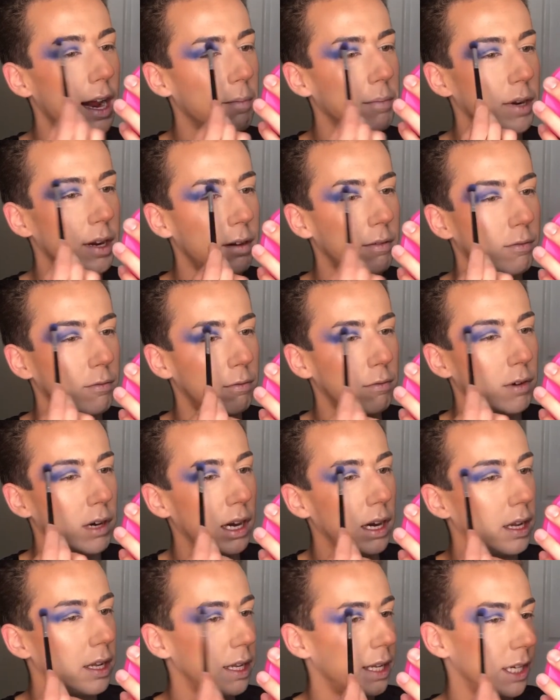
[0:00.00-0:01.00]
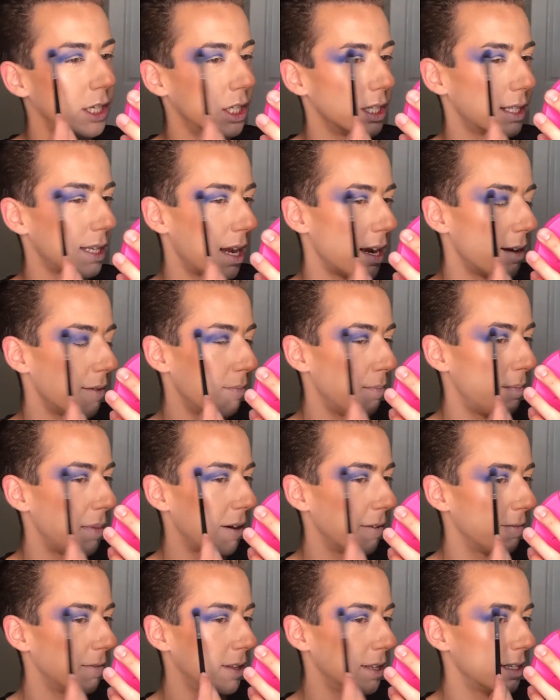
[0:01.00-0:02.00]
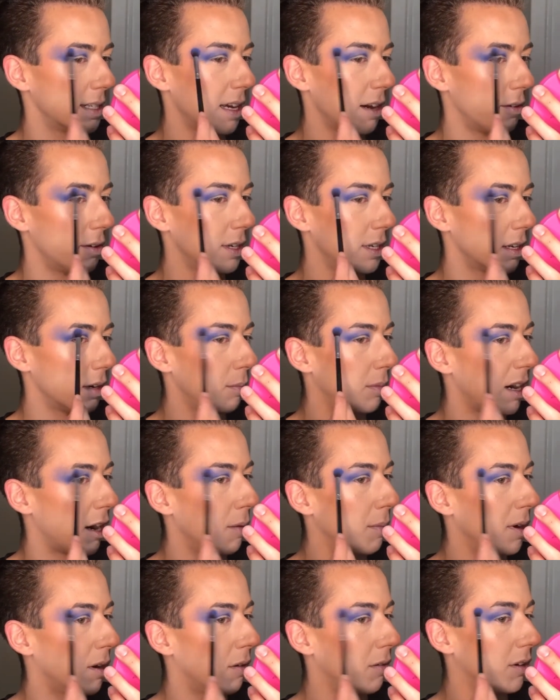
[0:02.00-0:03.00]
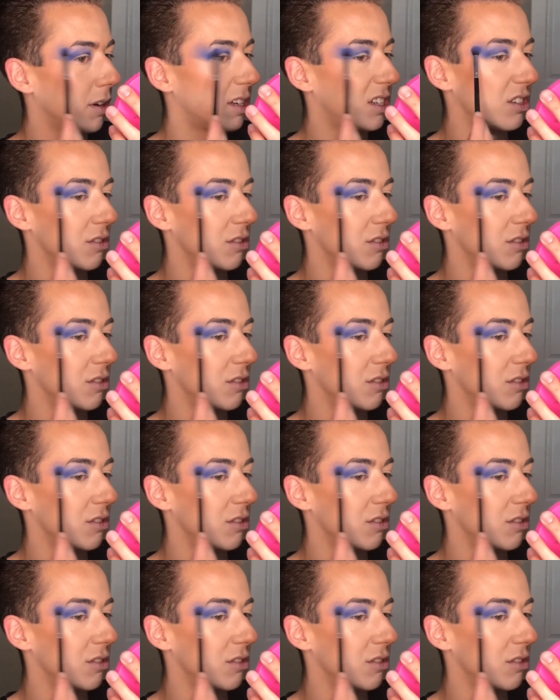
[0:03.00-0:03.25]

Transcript: I'm gonna really just kind of buff this out into the brow bone.